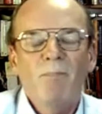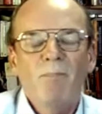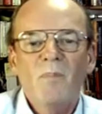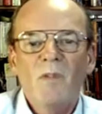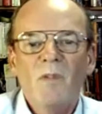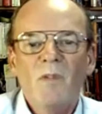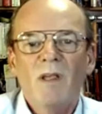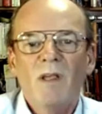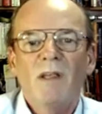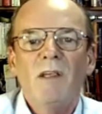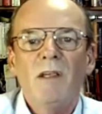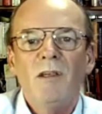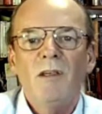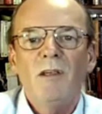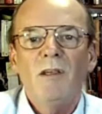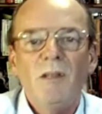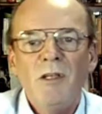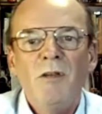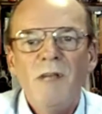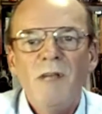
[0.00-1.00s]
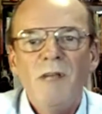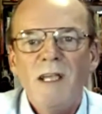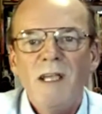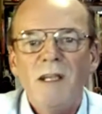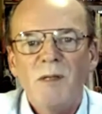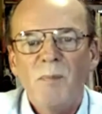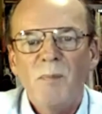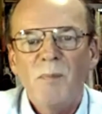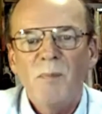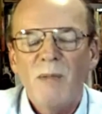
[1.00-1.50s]
you need to be
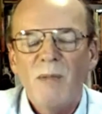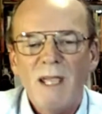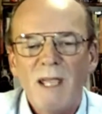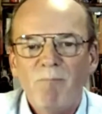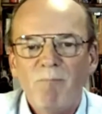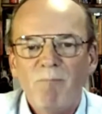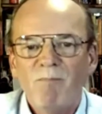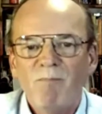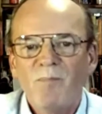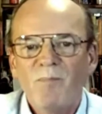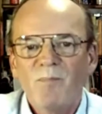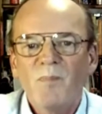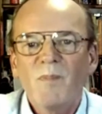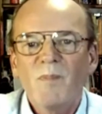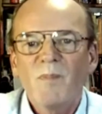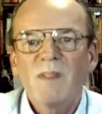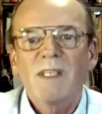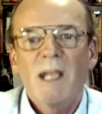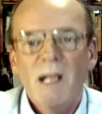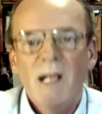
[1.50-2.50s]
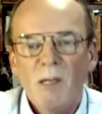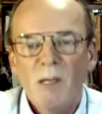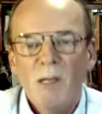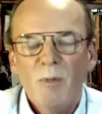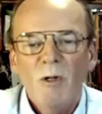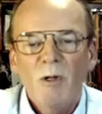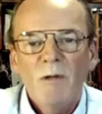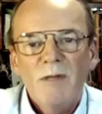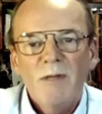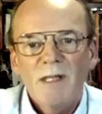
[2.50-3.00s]
saleable. The
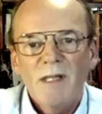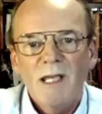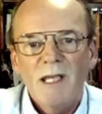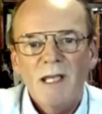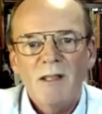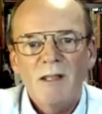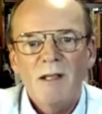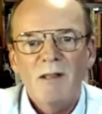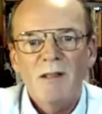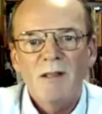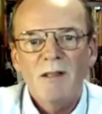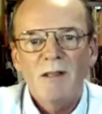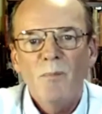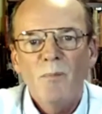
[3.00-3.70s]
more